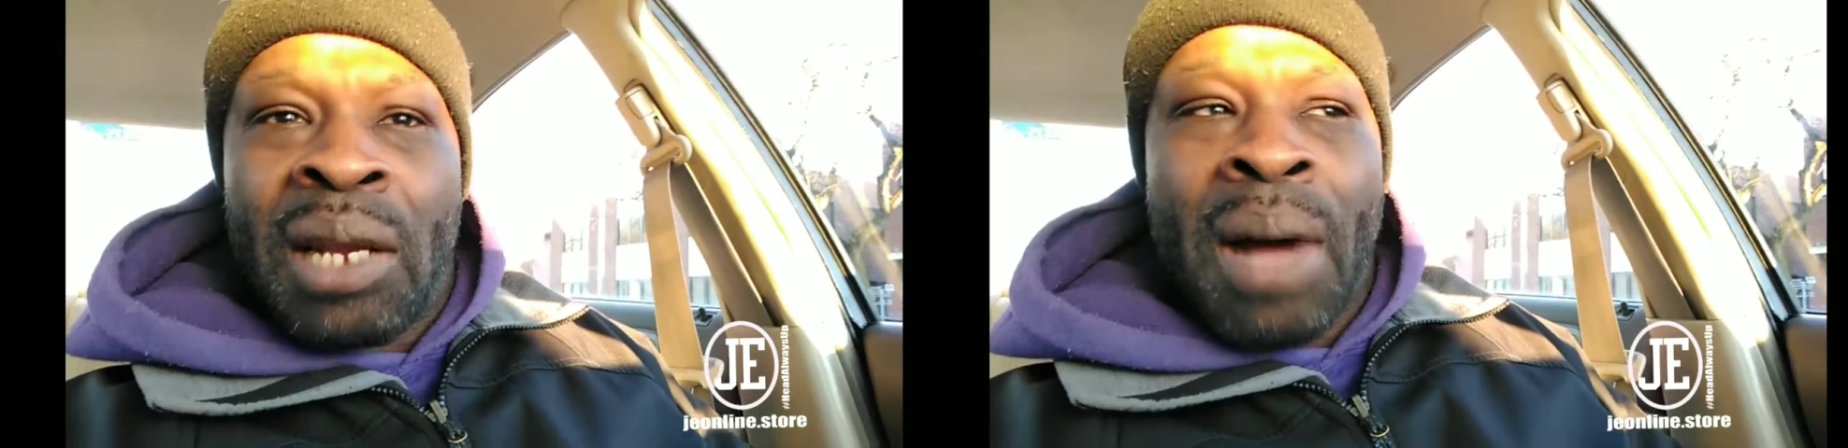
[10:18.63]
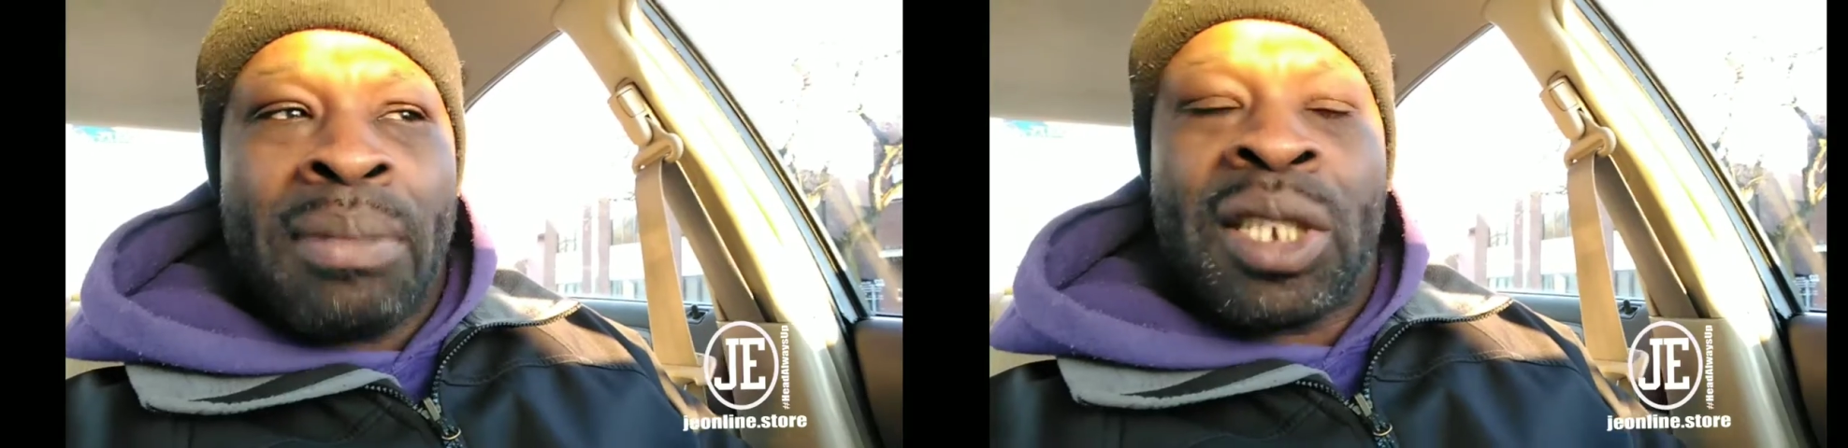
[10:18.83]

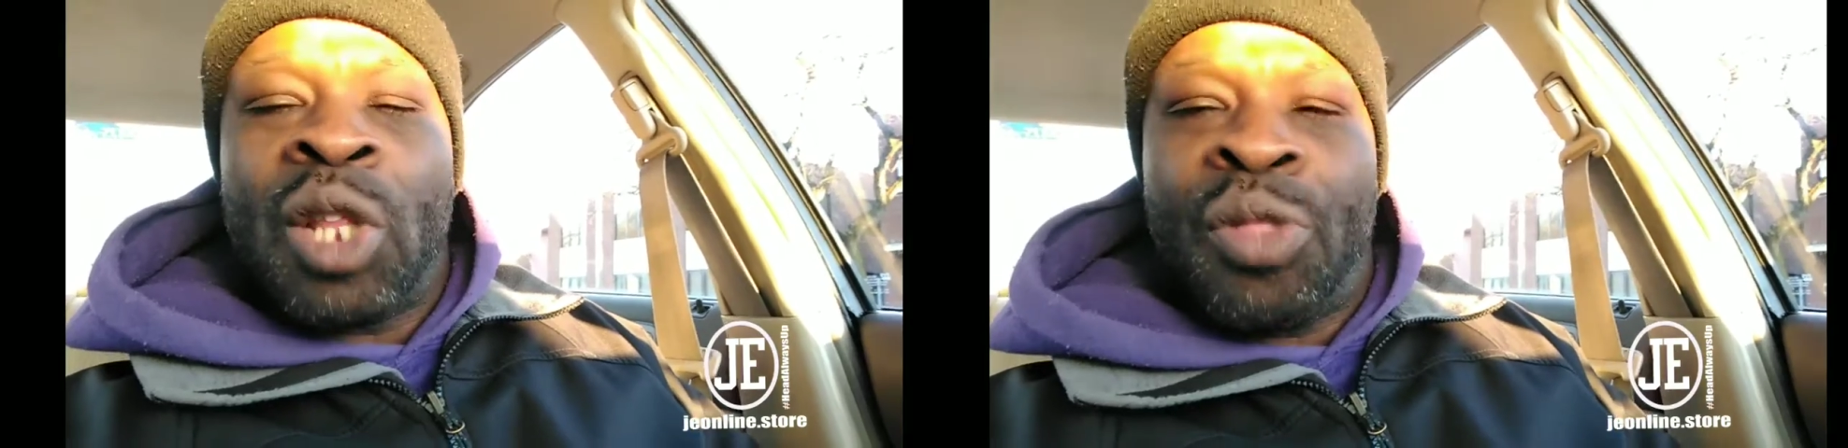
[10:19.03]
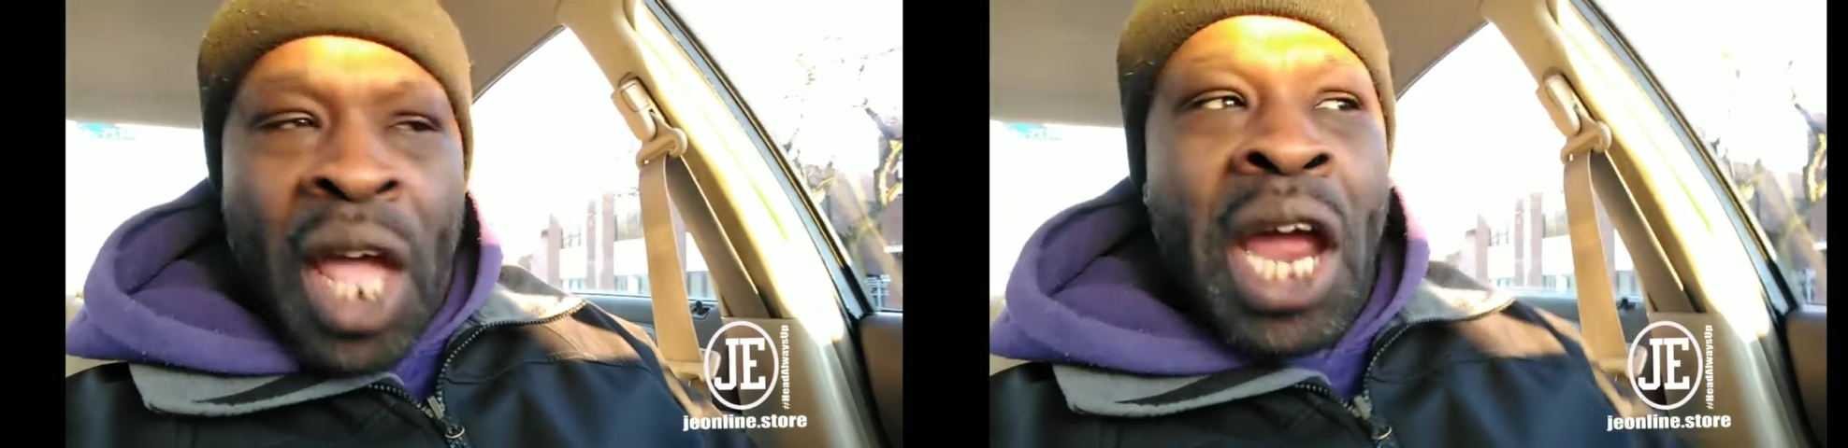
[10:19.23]
and the Bible
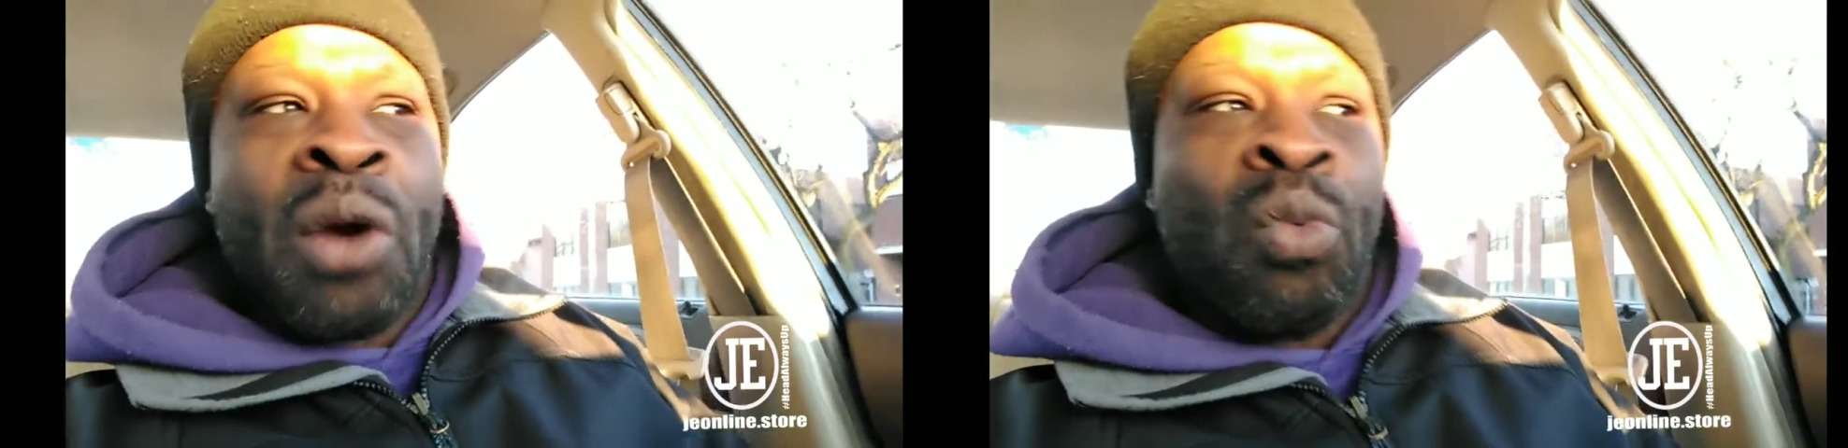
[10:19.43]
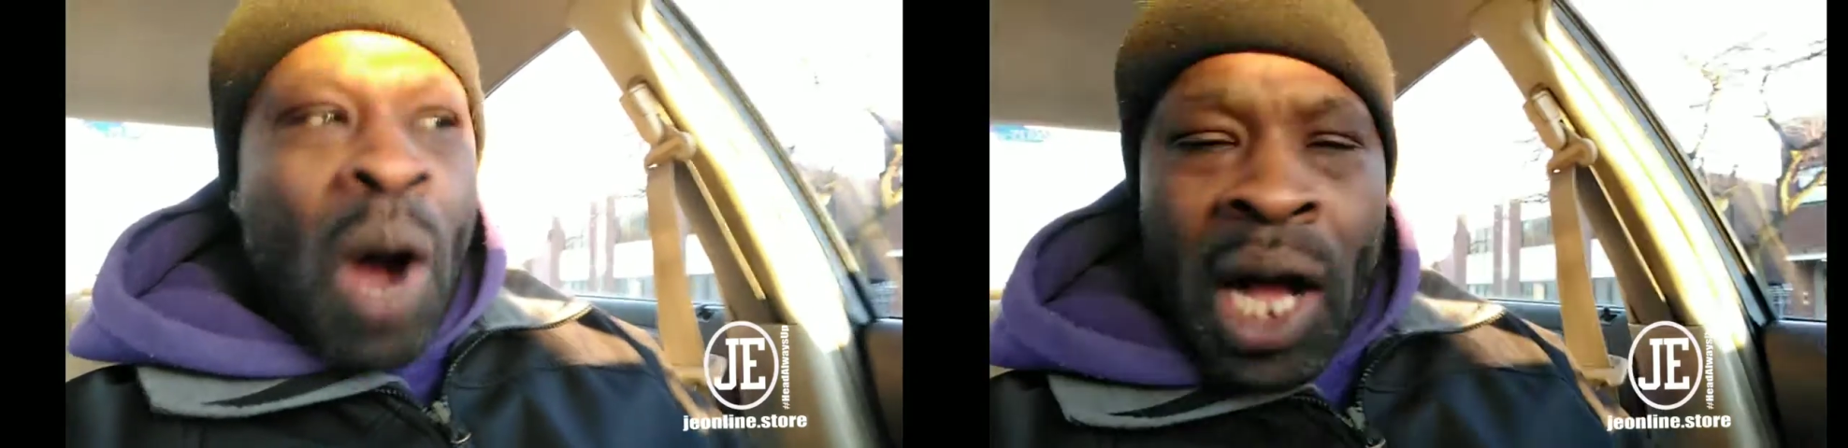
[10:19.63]
said
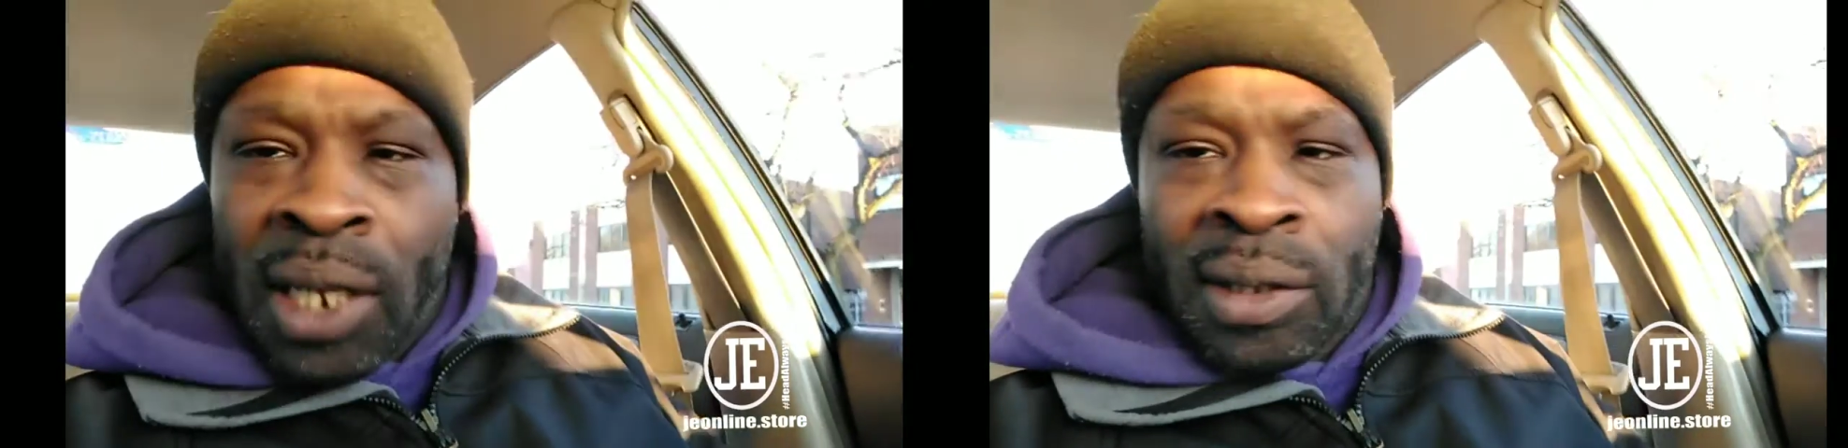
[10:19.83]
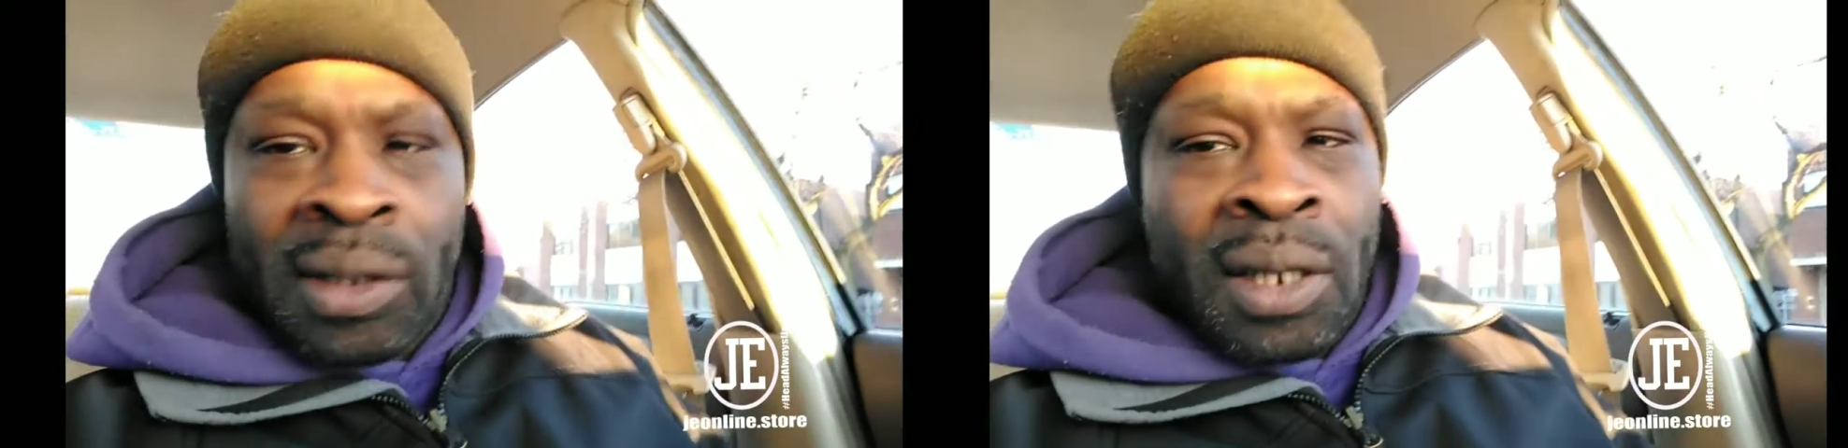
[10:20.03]
there
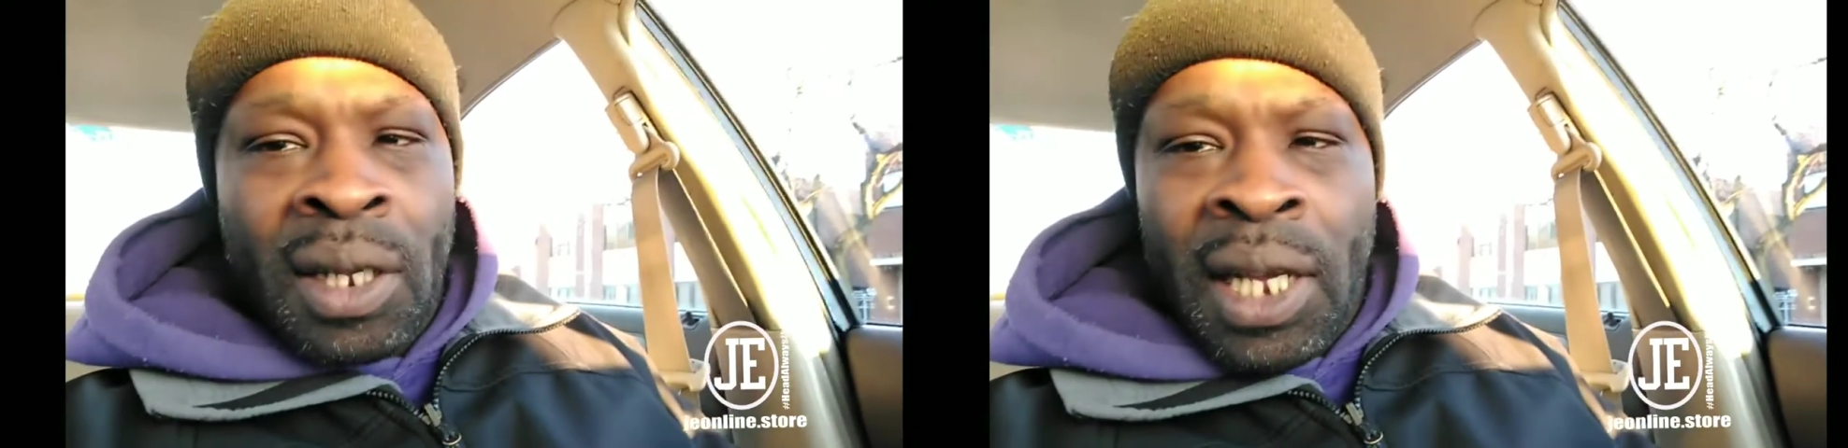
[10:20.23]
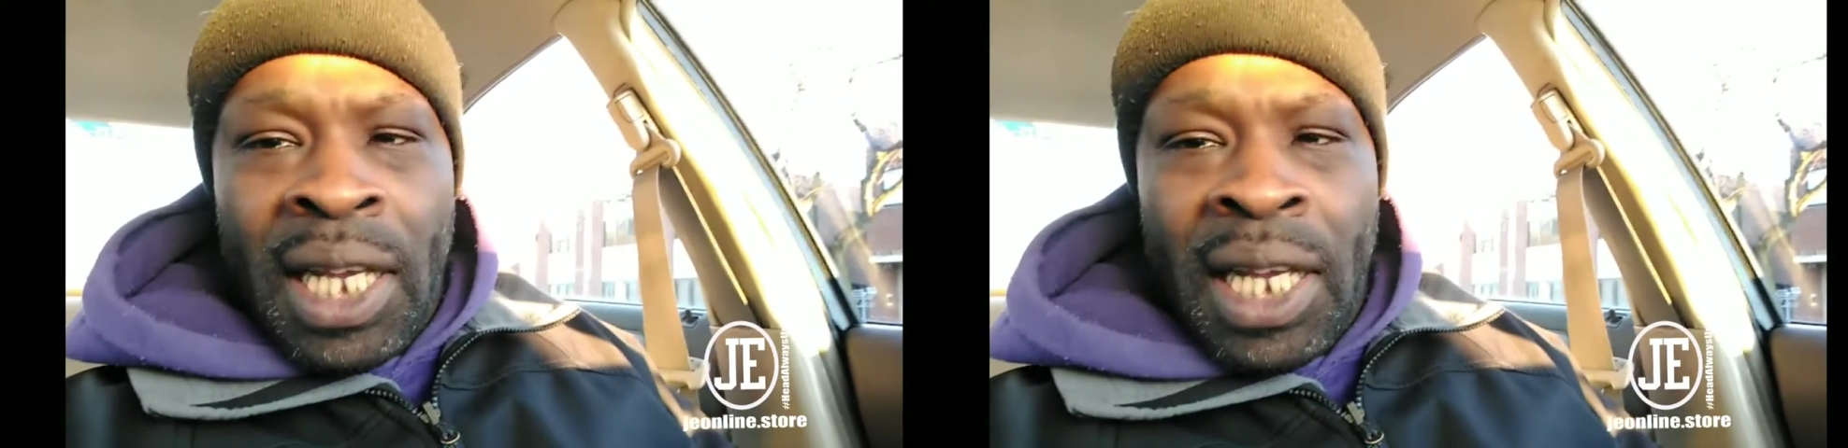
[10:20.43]
was.